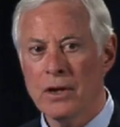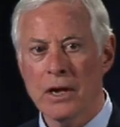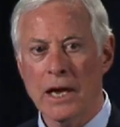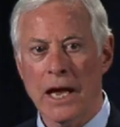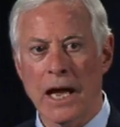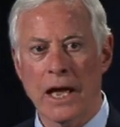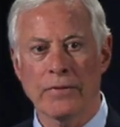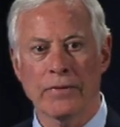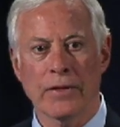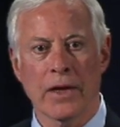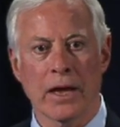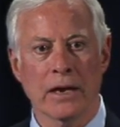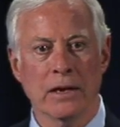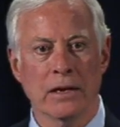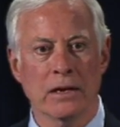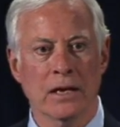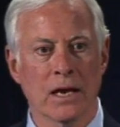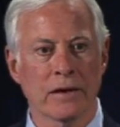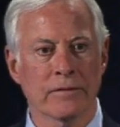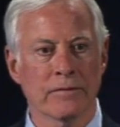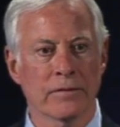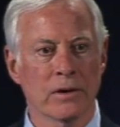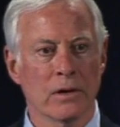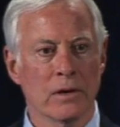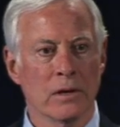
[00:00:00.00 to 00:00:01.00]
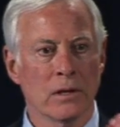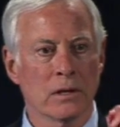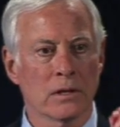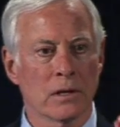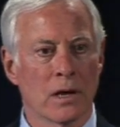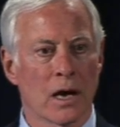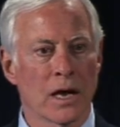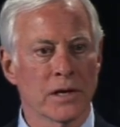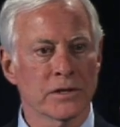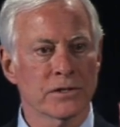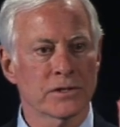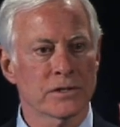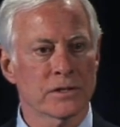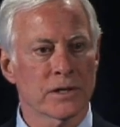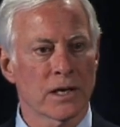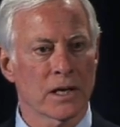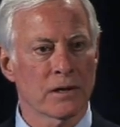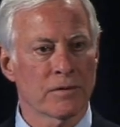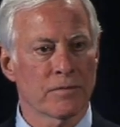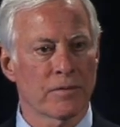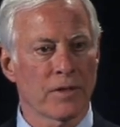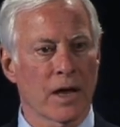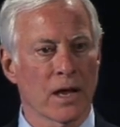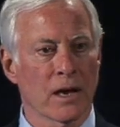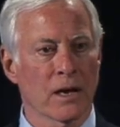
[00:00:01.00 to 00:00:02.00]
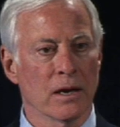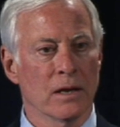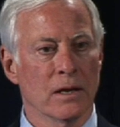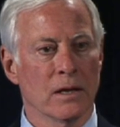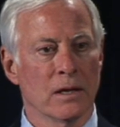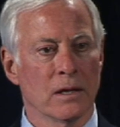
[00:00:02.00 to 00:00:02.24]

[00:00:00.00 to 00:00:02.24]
and they never lost sight of that.